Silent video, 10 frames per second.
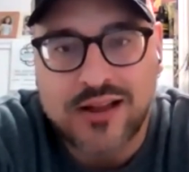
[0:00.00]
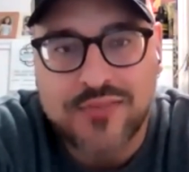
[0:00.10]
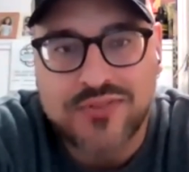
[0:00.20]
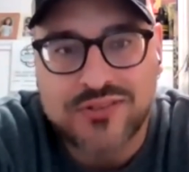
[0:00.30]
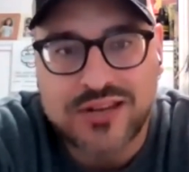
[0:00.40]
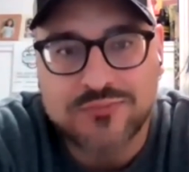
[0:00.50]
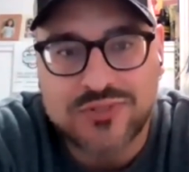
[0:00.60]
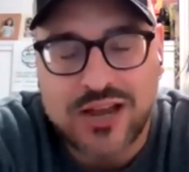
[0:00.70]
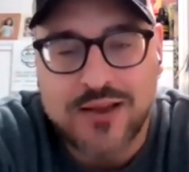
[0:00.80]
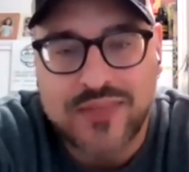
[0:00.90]
at the same
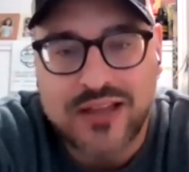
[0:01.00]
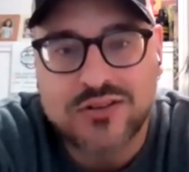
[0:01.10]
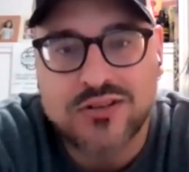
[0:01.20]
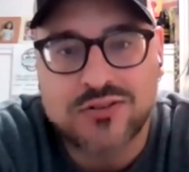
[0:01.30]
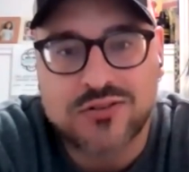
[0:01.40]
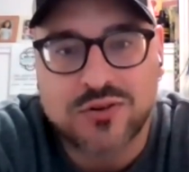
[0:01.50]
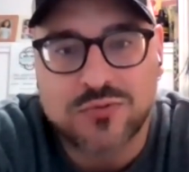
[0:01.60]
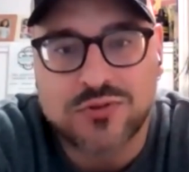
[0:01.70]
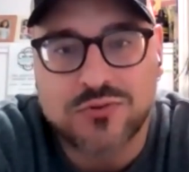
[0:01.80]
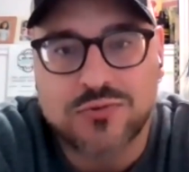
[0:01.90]
time that is
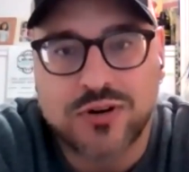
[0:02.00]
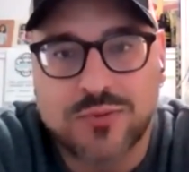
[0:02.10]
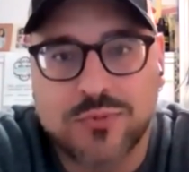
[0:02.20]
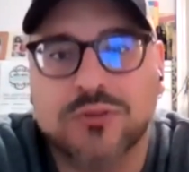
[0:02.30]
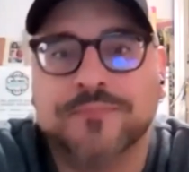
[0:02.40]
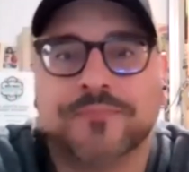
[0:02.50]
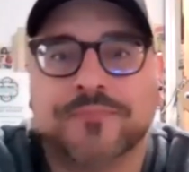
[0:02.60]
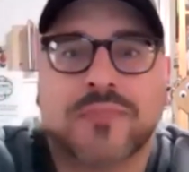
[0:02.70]
so drinkable.